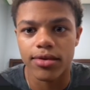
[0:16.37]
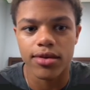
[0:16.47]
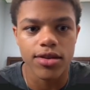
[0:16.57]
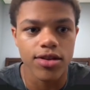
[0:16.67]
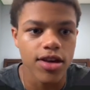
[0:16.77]

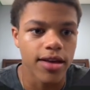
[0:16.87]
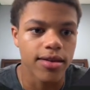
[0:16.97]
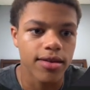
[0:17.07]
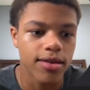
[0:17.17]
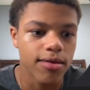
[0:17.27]
shit,
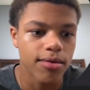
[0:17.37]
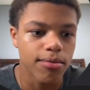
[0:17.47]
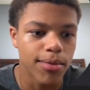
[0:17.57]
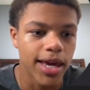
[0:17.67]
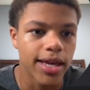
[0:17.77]

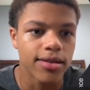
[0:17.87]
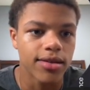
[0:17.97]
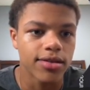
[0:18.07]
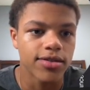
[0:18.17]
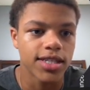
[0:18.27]
made
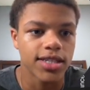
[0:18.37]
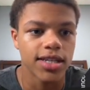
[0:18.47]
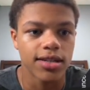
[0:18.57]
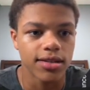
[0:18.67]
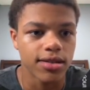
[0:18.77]

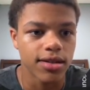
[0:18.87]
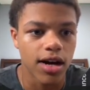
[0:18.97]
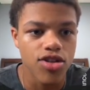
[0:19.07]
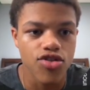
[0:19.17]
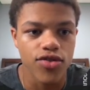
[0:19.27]

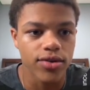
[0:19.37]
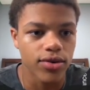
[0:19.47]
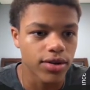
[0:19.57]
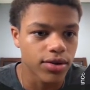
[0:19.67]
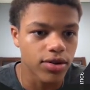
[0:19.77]
1,600
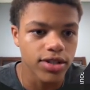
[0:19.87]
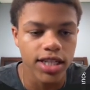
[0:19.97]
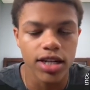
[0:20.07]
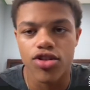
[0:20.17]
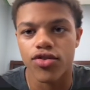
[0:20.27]
or
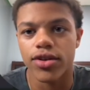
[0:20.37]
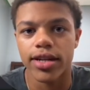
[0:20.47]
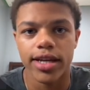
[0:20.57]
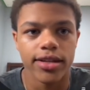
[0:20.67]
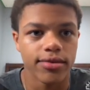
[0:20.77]
1,300
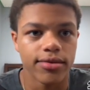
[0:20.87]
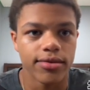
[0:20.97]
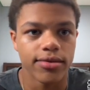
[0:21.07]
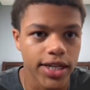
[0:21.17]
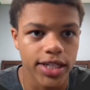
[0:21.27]
in
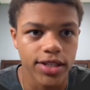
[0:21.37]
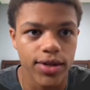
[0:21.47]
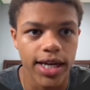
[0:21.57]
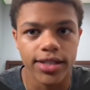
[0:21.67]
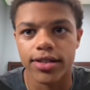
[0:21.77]
freaking 2
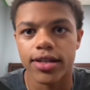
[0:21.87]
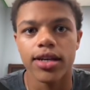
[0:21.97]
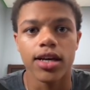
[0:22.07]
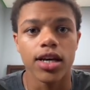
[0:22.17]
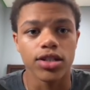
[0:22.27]
days.
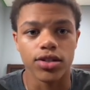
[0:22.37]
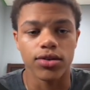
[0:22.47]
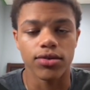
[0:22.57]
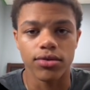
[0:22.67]
So